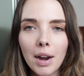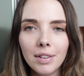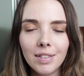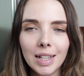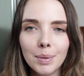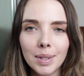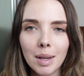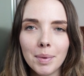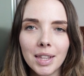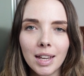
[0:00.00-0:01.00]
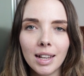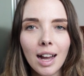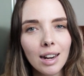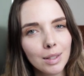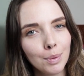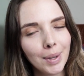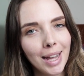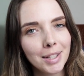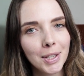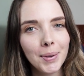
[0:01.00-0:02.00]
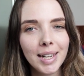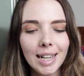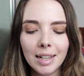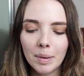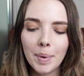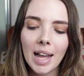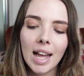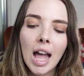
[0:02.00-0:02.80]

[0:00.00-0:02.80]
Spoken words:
own greens with some of the colours we'll get to in a little bit.